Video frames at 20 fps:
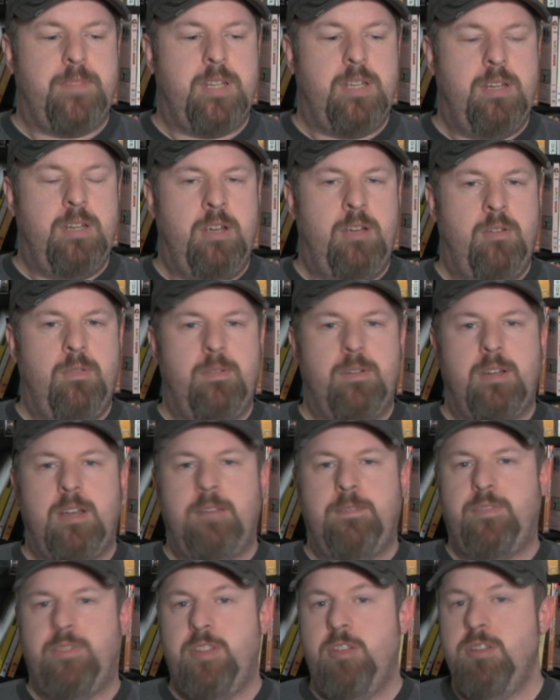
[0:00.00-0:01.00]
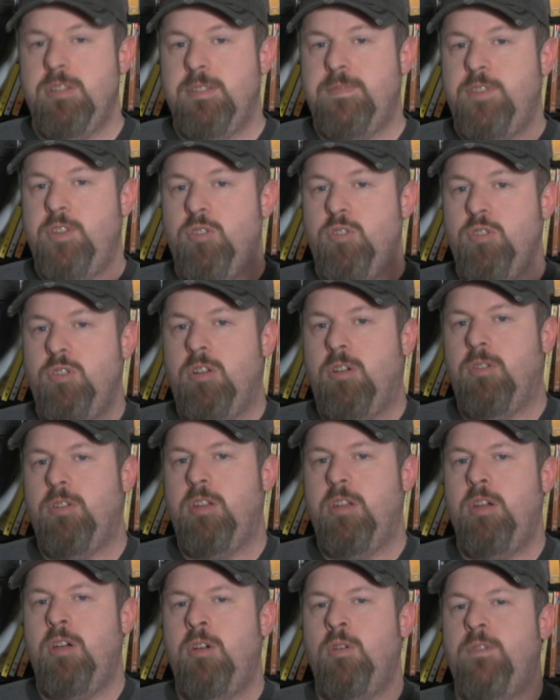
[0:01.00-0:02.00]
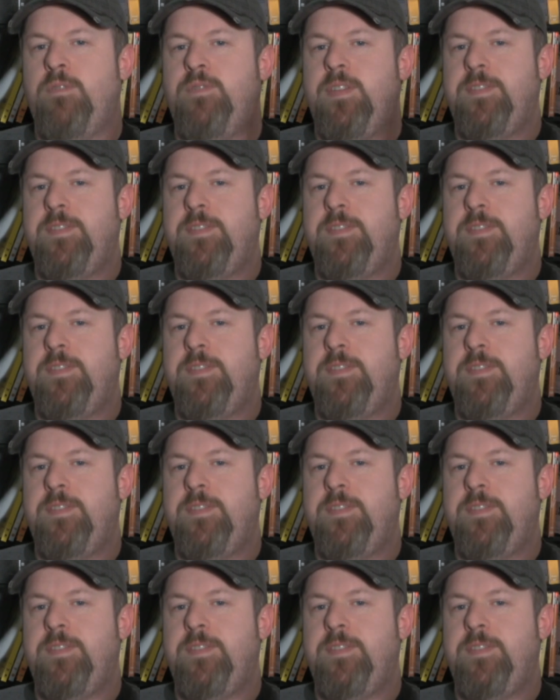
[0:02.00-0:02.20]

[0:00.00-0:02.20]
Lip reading: you know, for those of you who don't know,